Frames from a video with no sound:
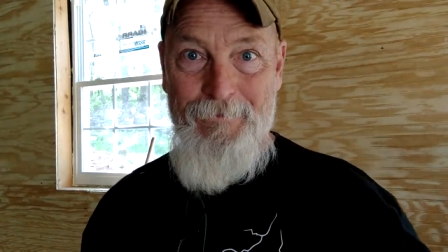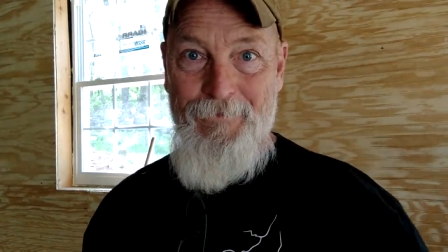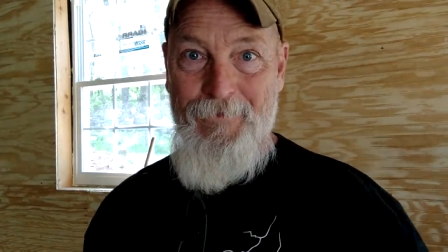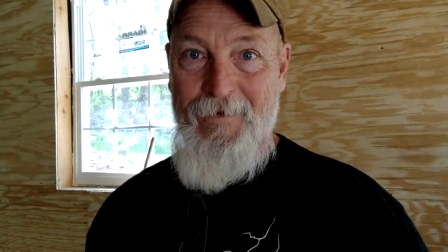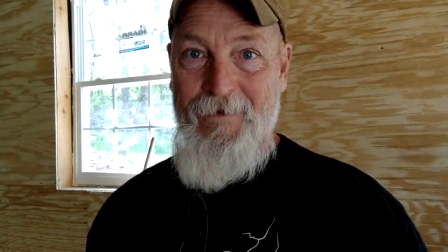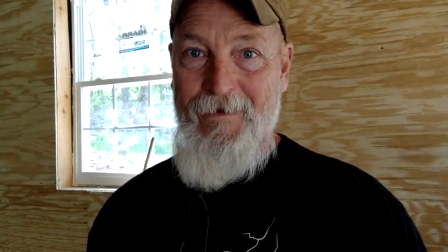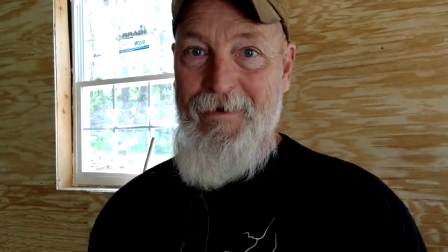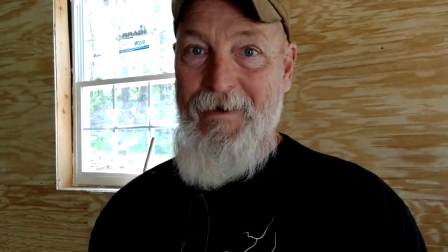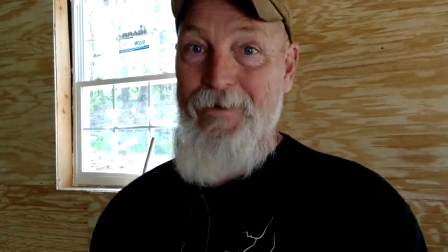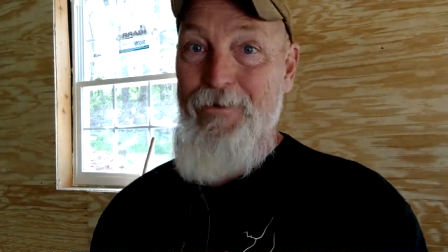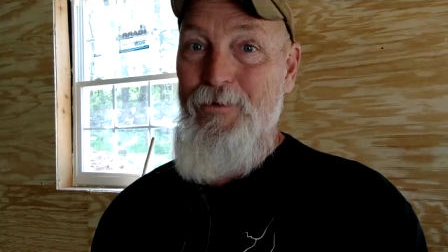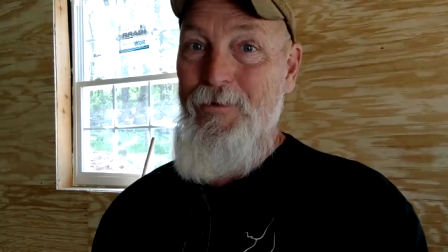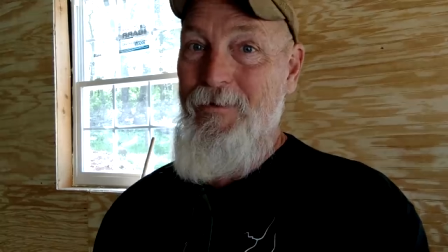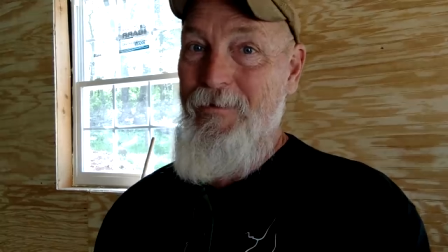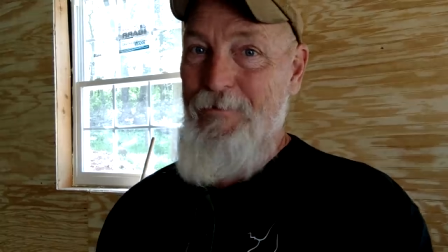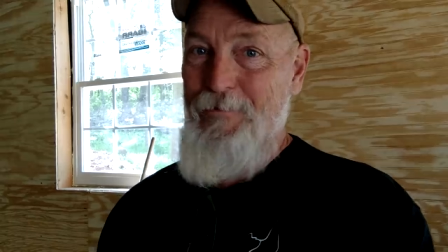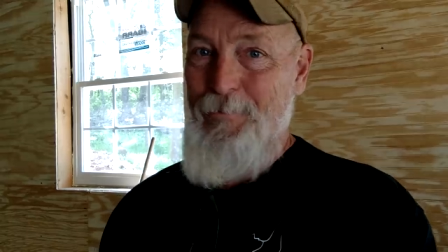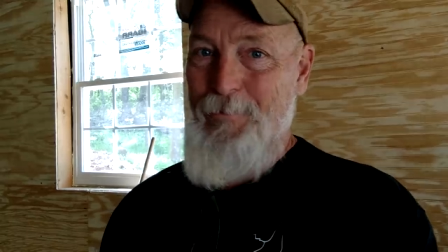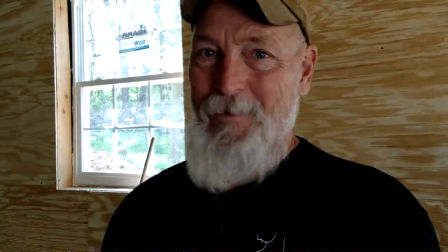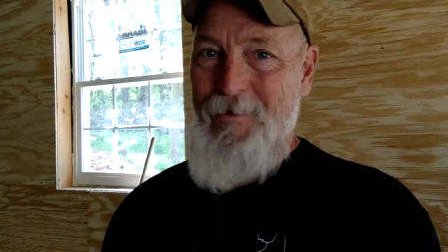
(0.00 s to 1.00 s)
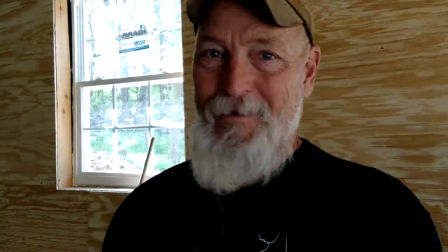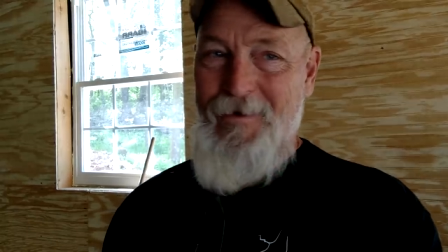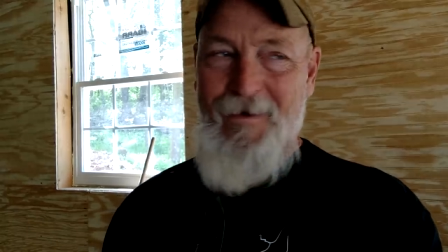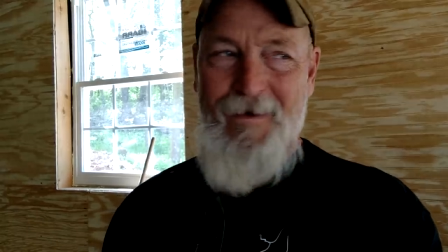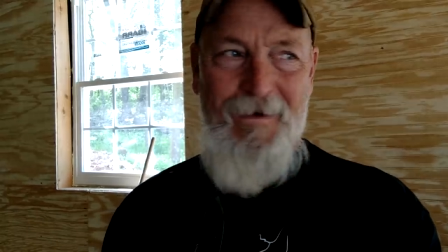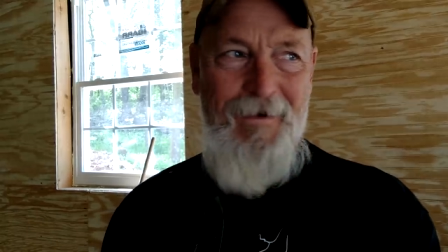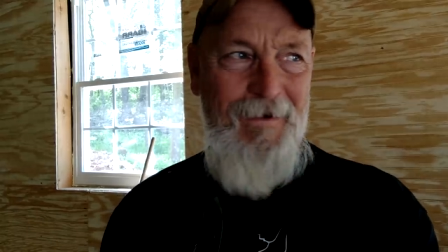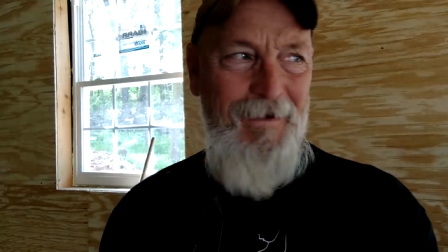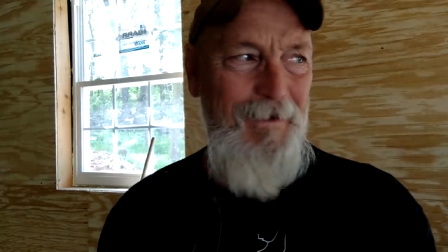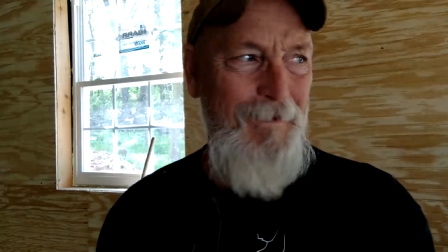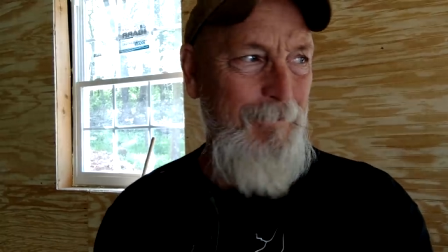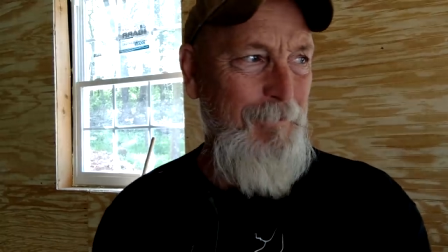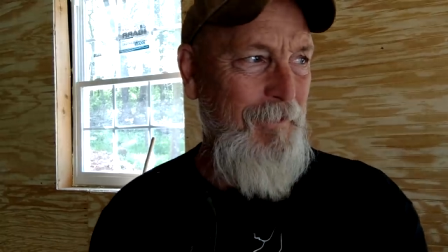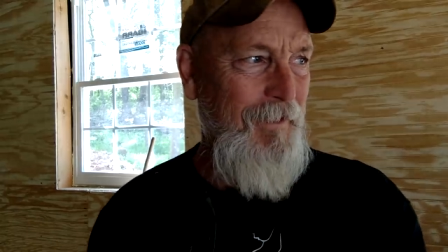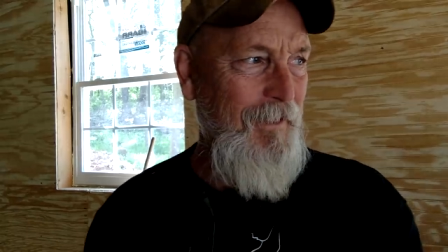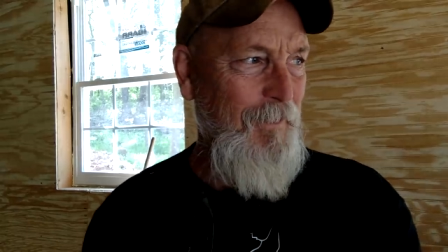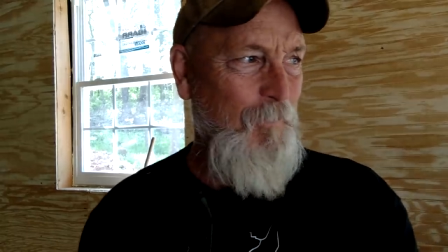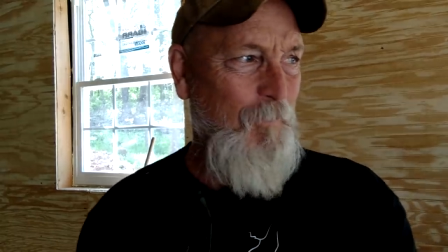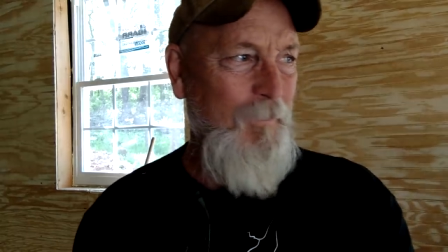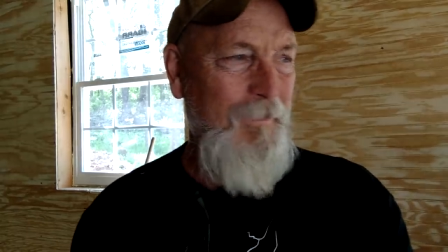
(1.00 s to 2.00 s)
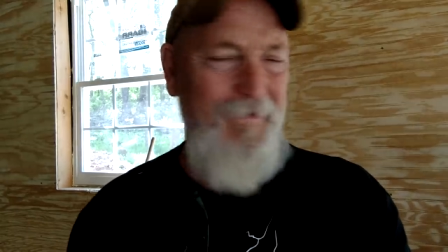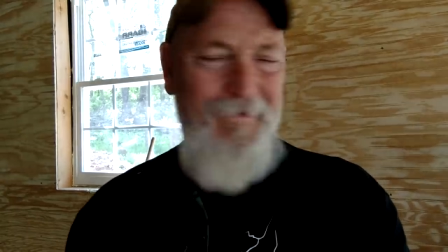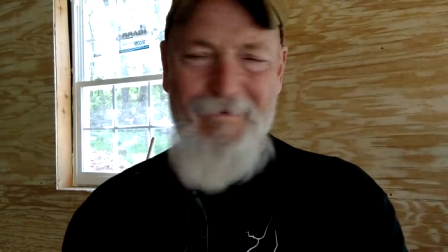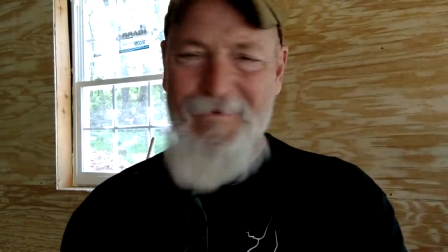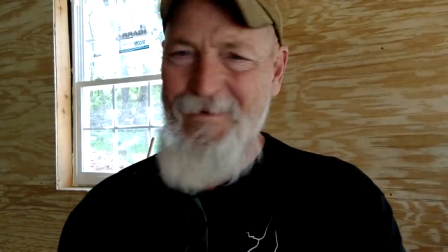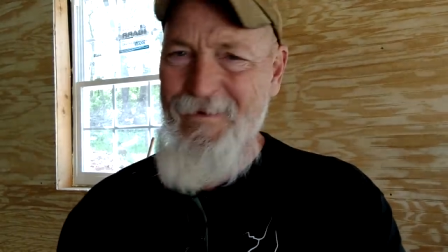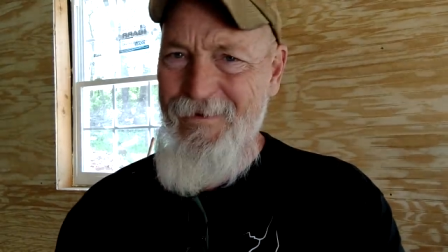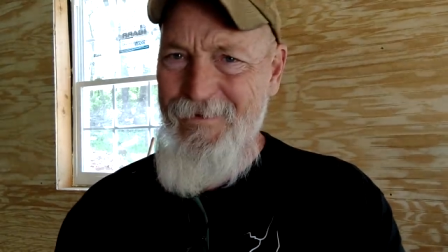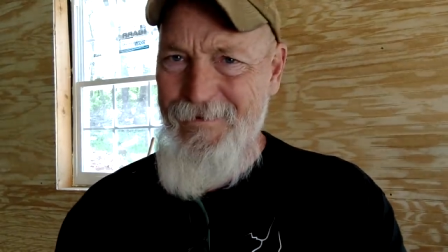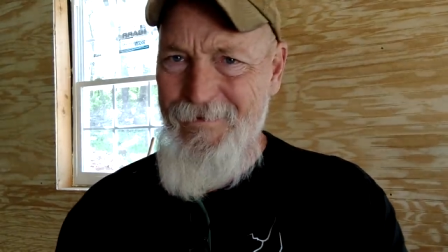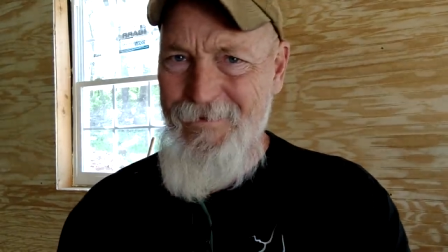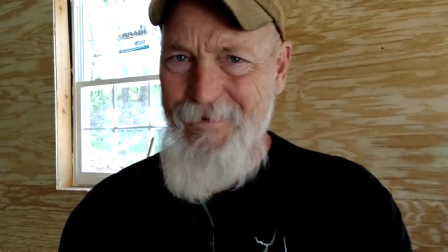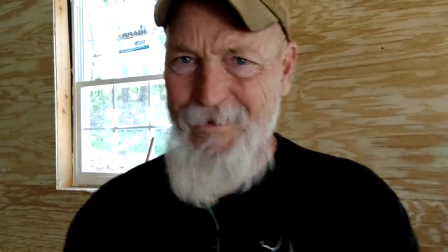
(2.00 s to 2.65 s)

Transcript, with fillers: Uh, I do this periodically, probably once a year.